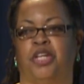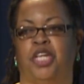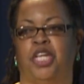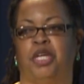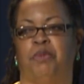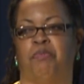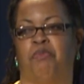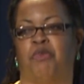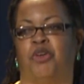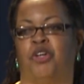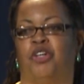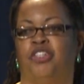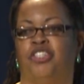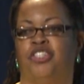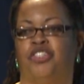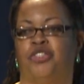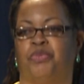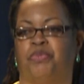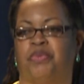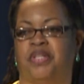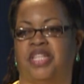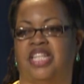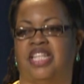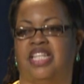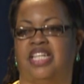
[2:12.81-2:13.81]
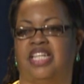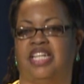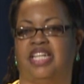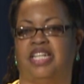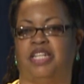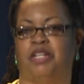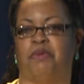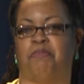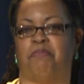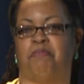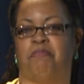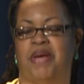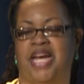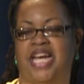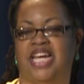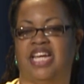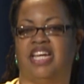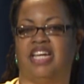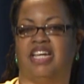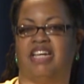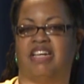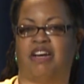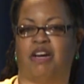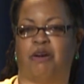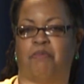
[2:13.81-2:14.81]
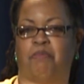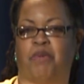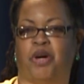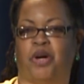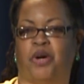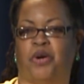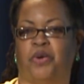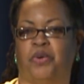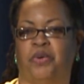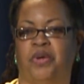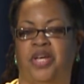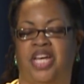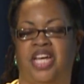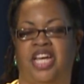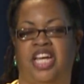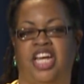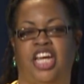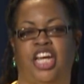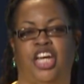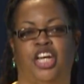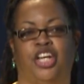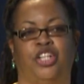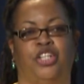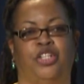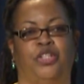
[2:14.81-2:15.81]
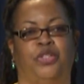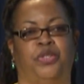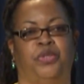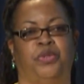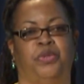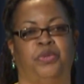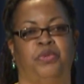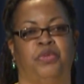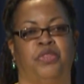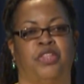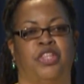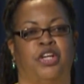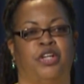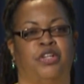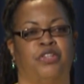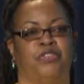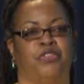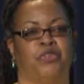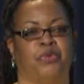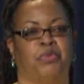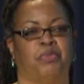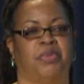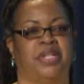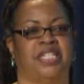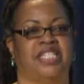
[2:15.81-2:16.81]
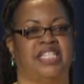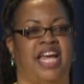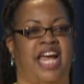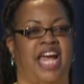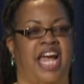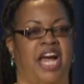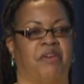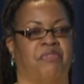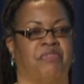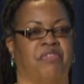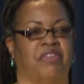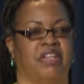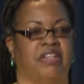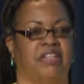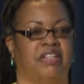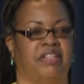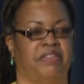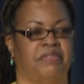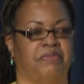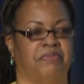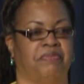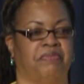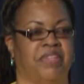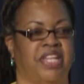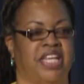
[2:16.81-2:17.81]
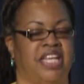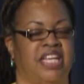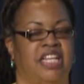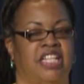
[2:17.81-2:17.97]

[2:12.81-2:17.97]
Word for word: immersed within making gumbo include those from West Africa,